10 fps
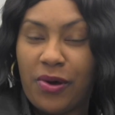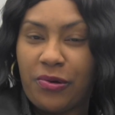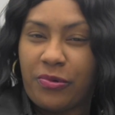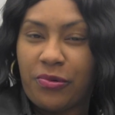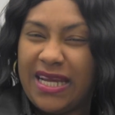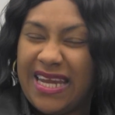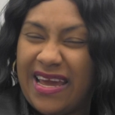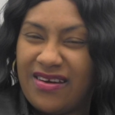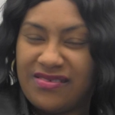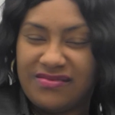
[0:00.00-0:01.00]
But right
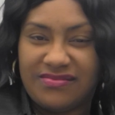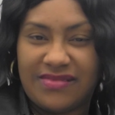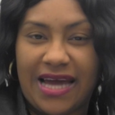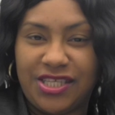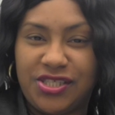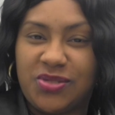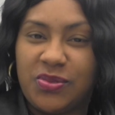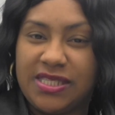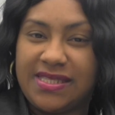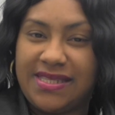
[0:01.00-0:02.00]
now, I just
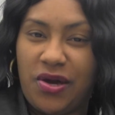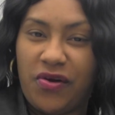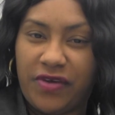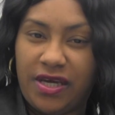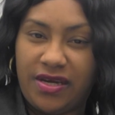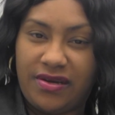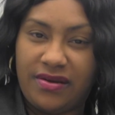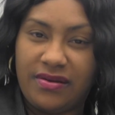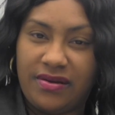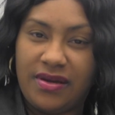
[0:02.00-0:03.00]
want to stay over
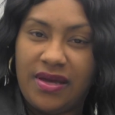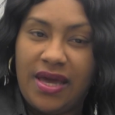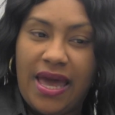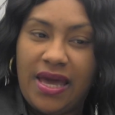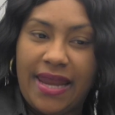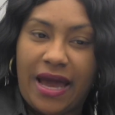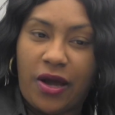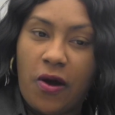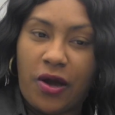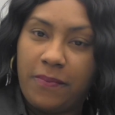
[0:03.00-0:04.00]
here and
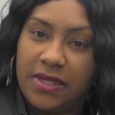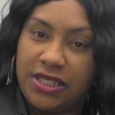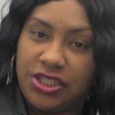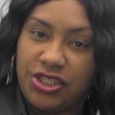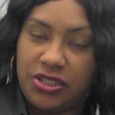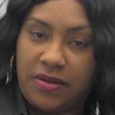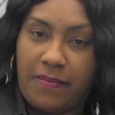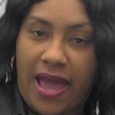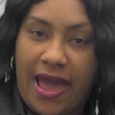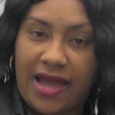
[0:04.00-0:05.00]
accomplish
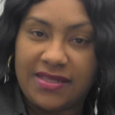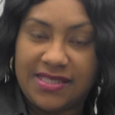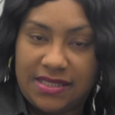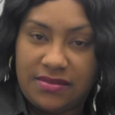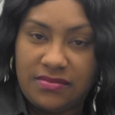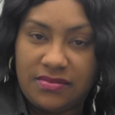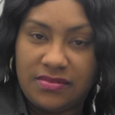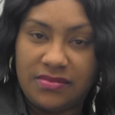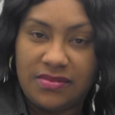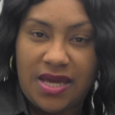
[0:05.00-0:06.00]
my acting
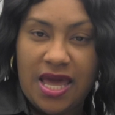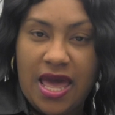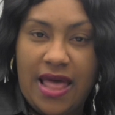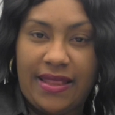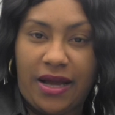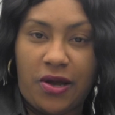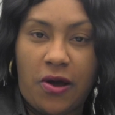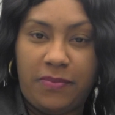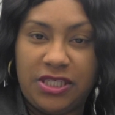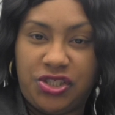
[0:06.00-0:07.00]
and
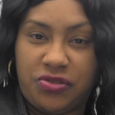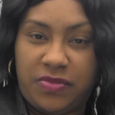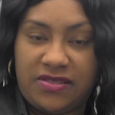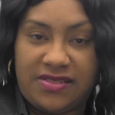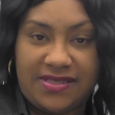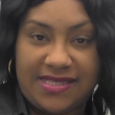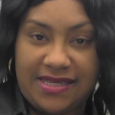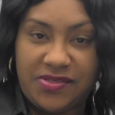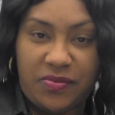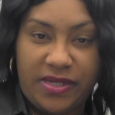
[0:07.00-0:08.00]
accomplish to be a
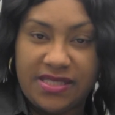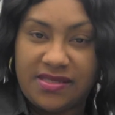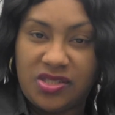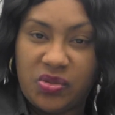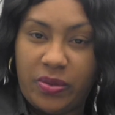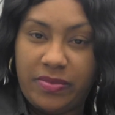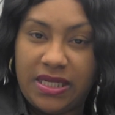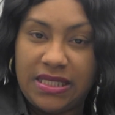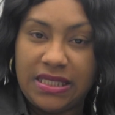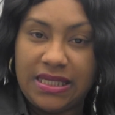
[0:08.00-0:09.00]
successful
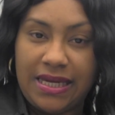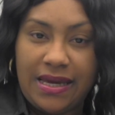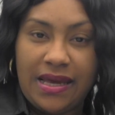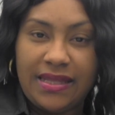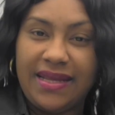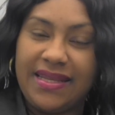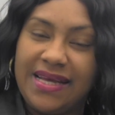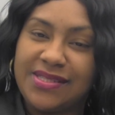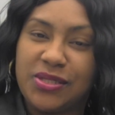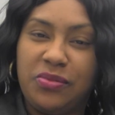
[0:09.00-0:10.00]
businesswoman. Then
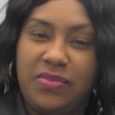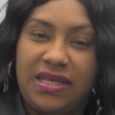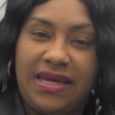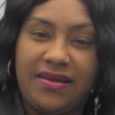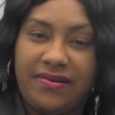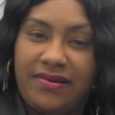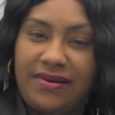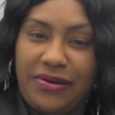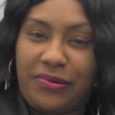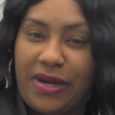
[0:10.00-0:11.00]
that's going to be later,
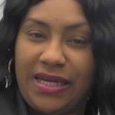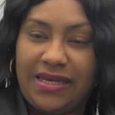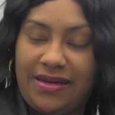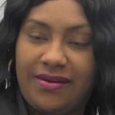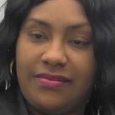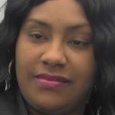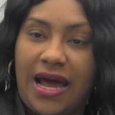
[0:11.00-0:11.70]
not right now.